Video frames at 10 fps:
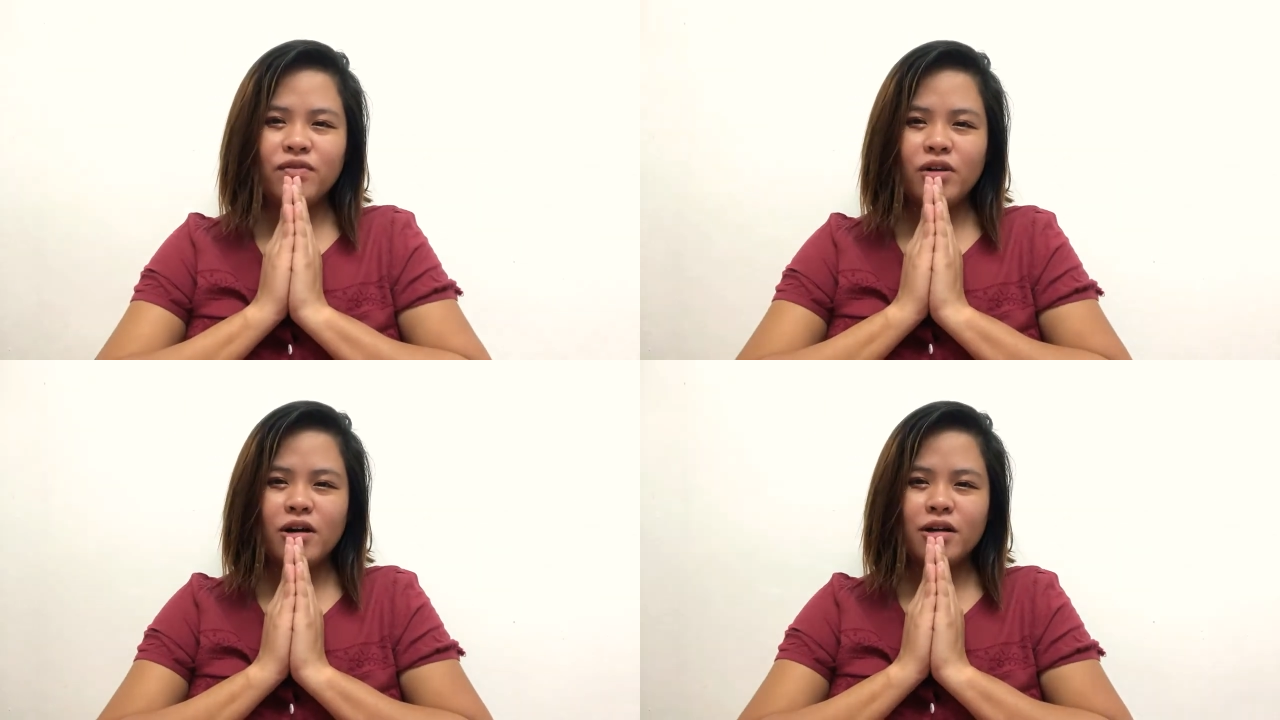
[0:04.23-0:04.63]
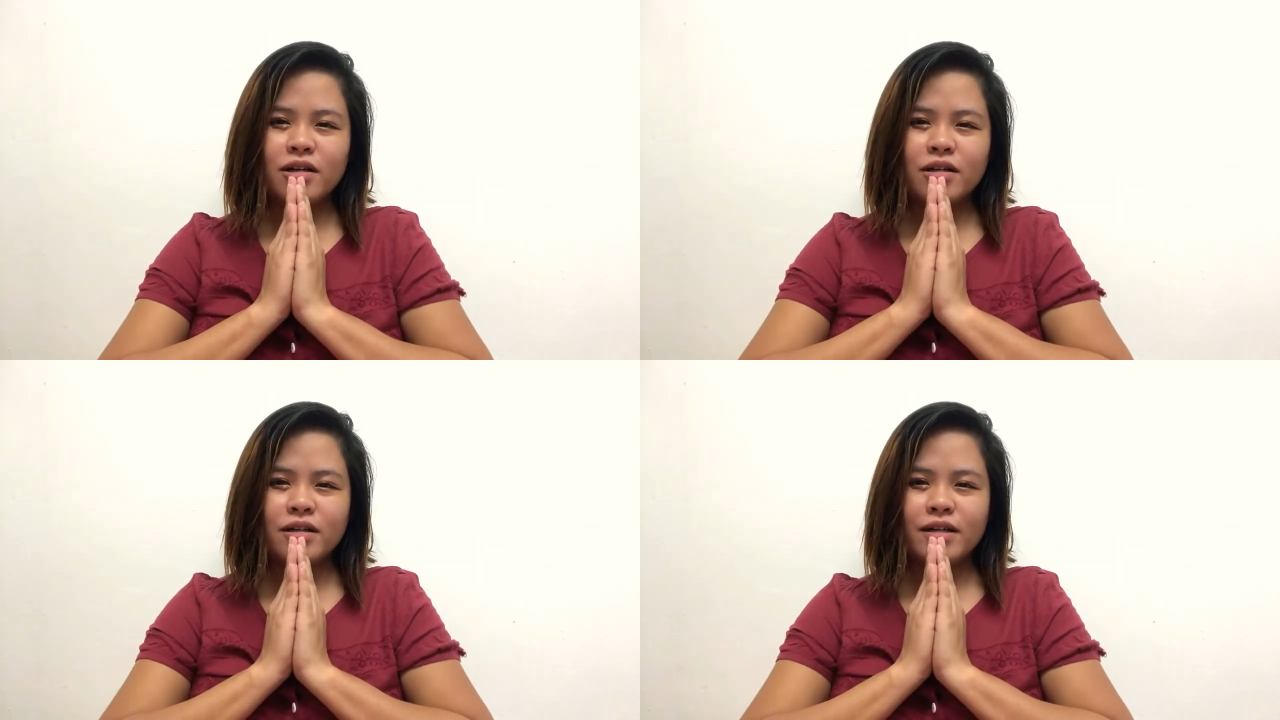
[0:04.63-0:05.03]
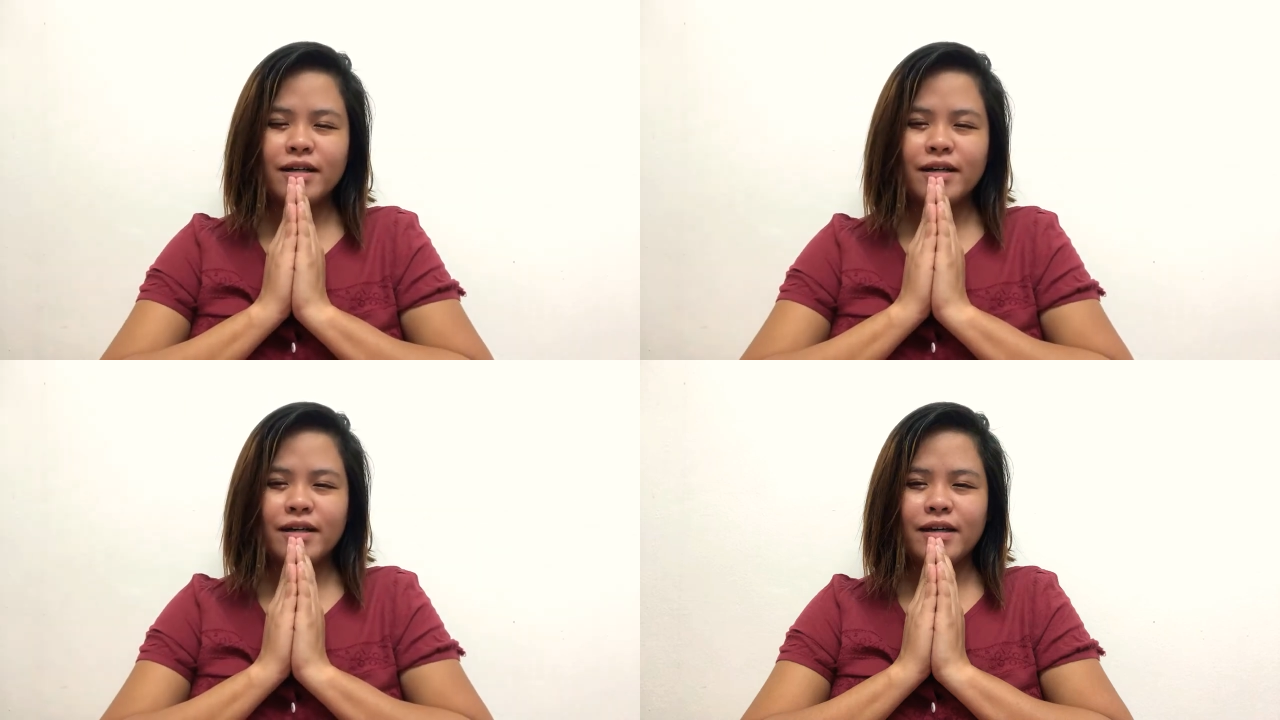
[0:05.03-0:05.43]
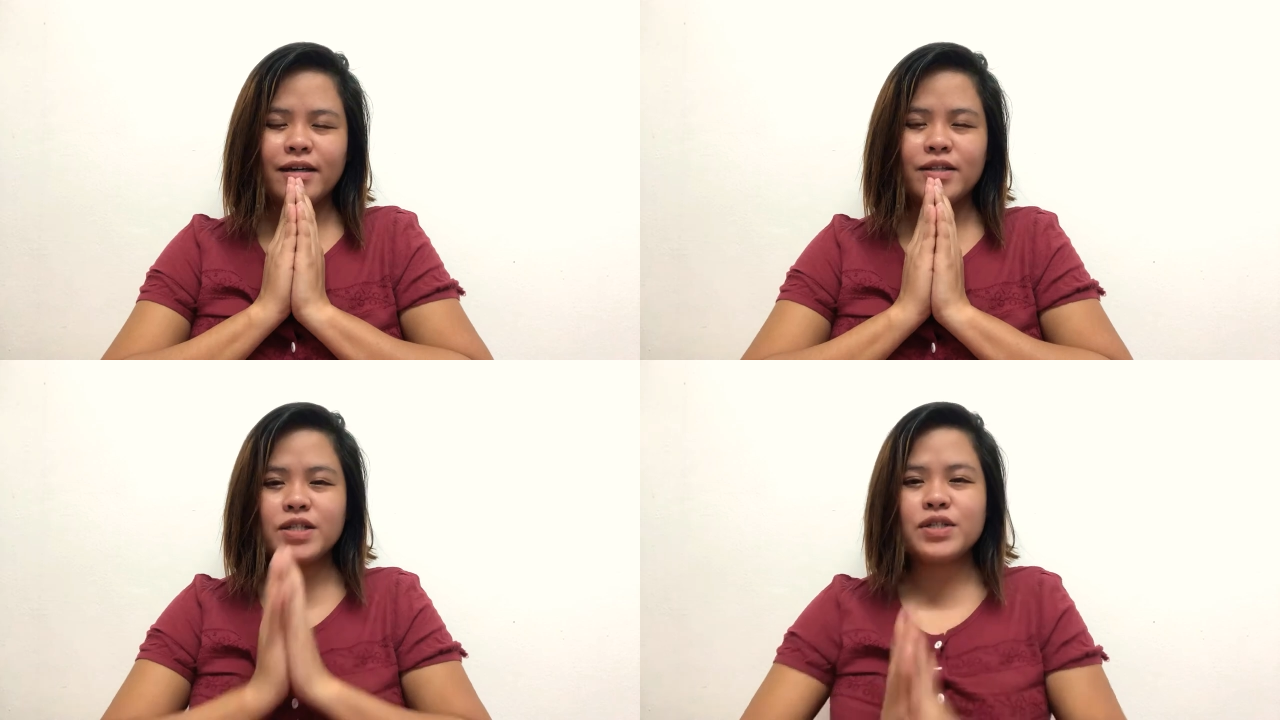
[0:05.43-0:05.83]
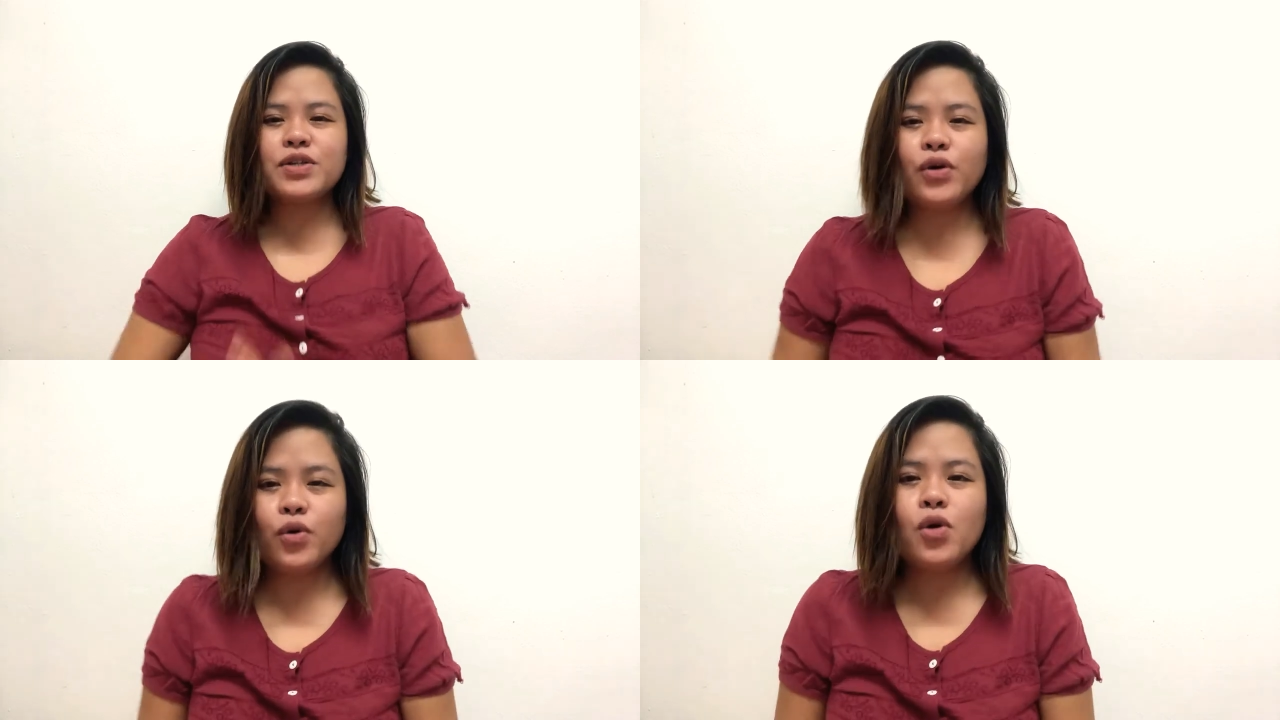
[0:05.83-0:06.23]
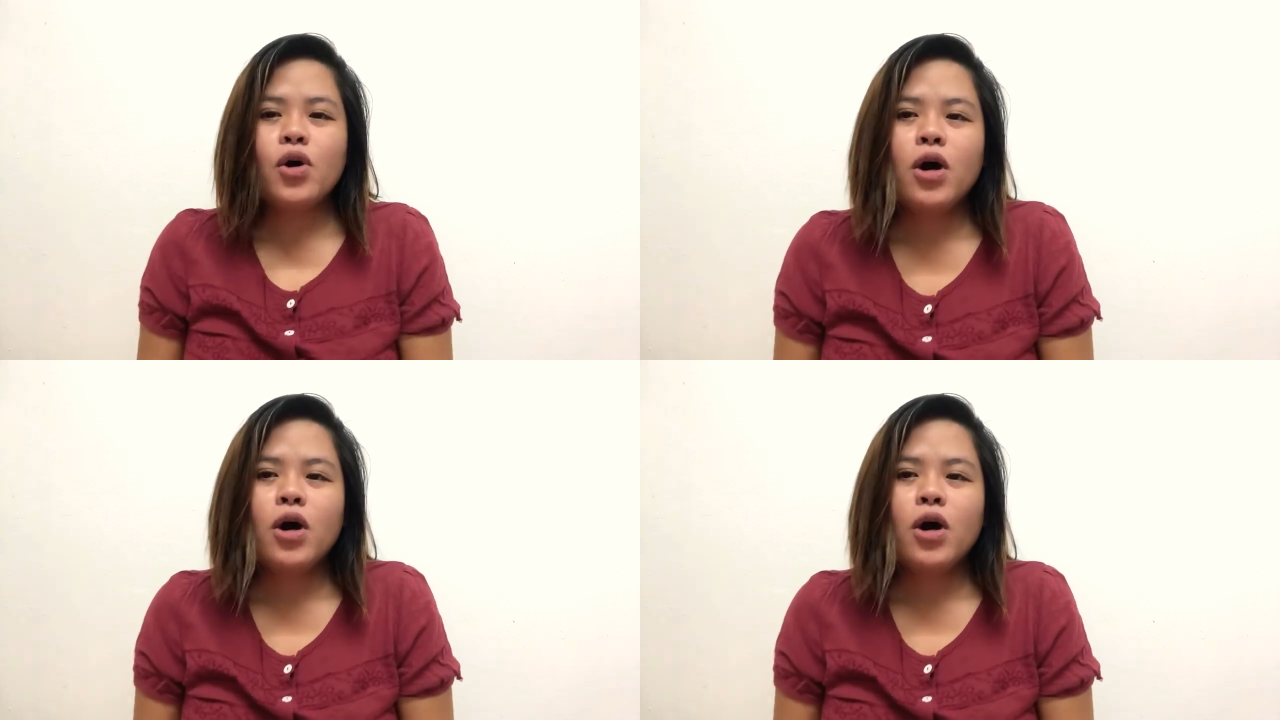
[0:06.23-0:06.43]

vlog again. So